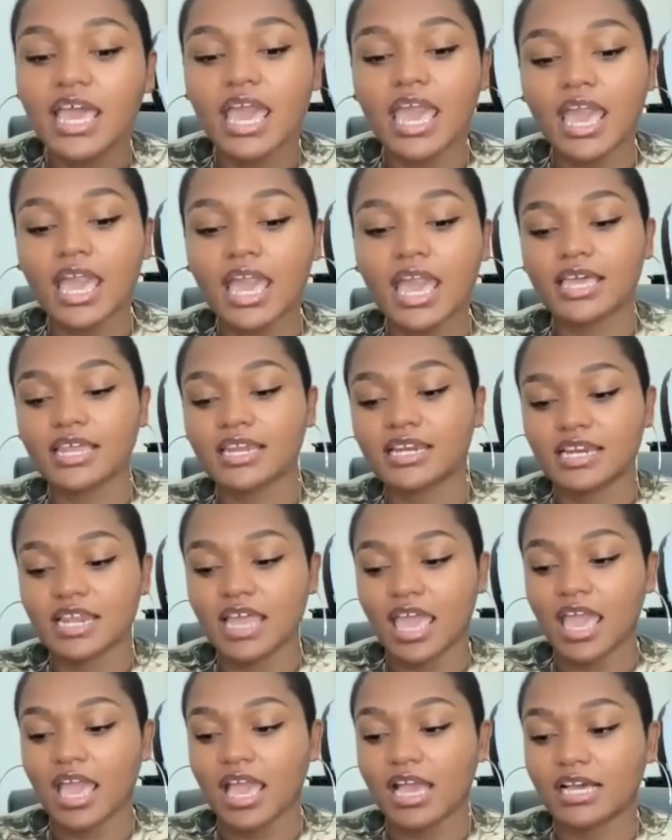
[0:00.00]
and
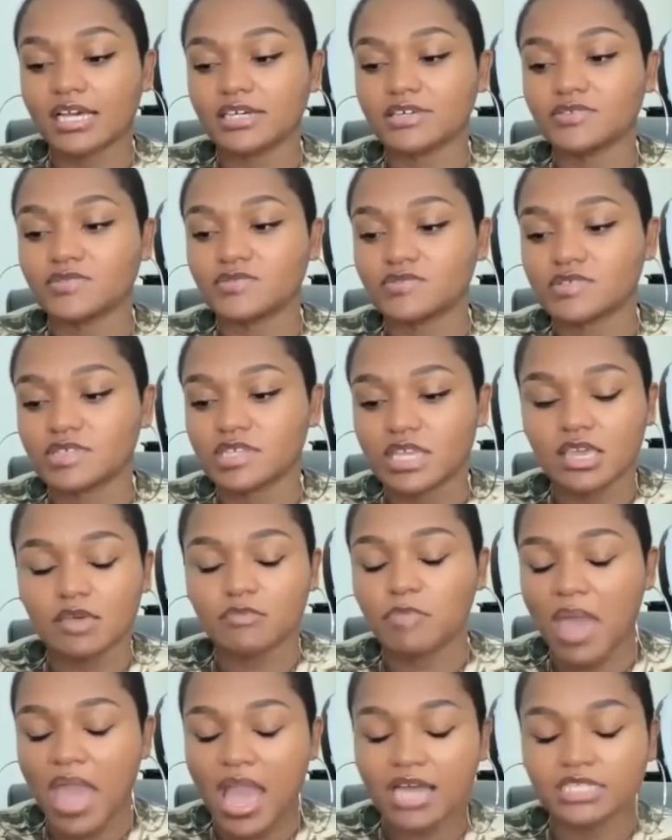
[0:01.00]

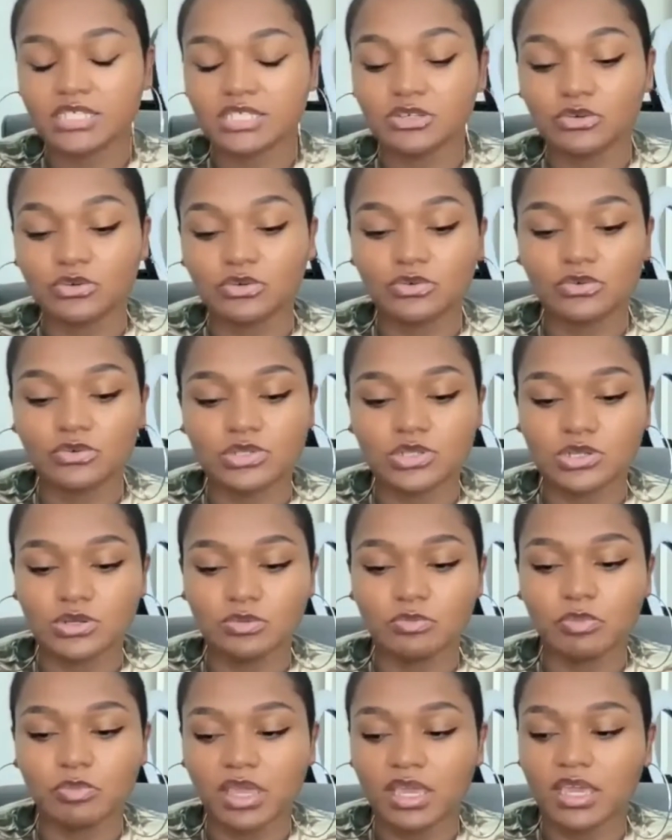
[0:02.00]
get back to
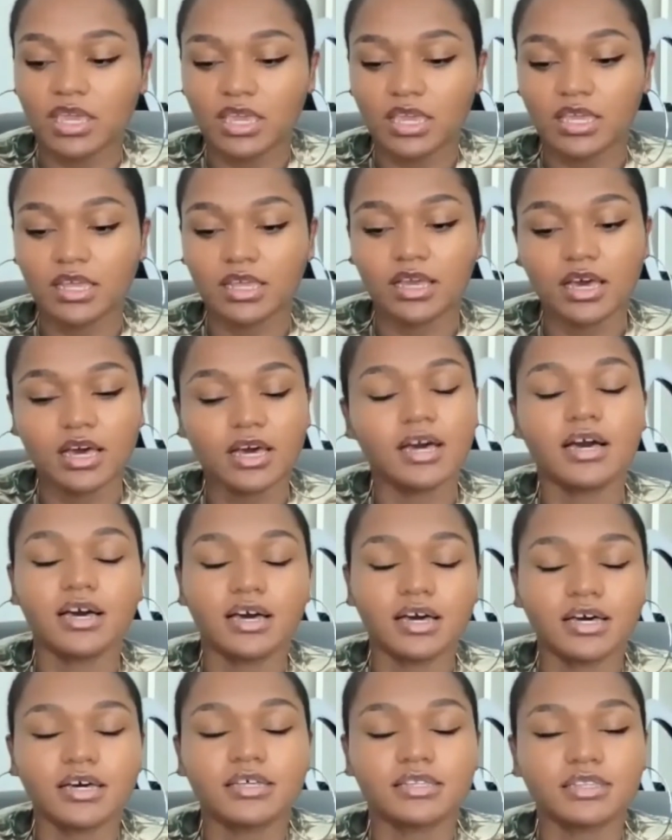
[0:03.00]
being
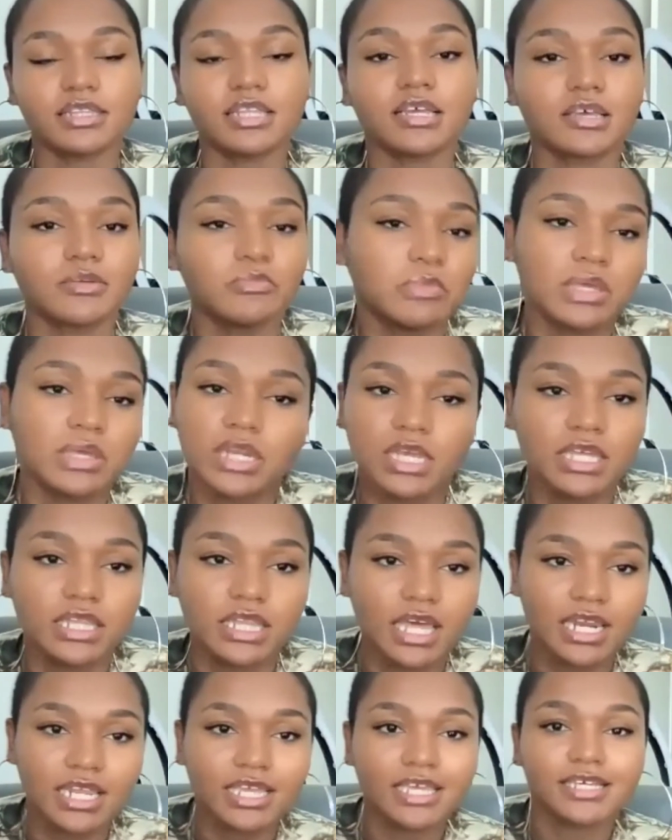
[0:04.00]
the comedian
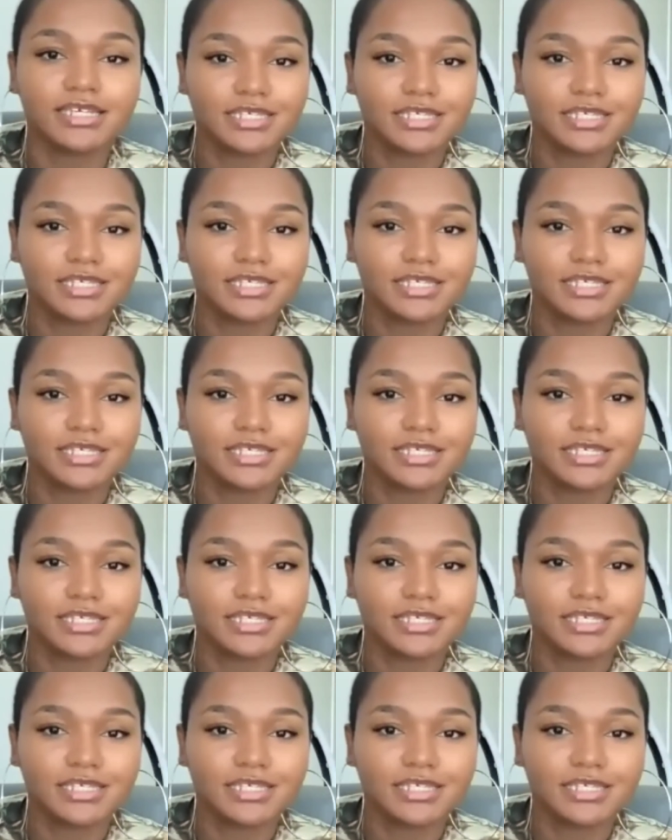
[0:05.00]
that he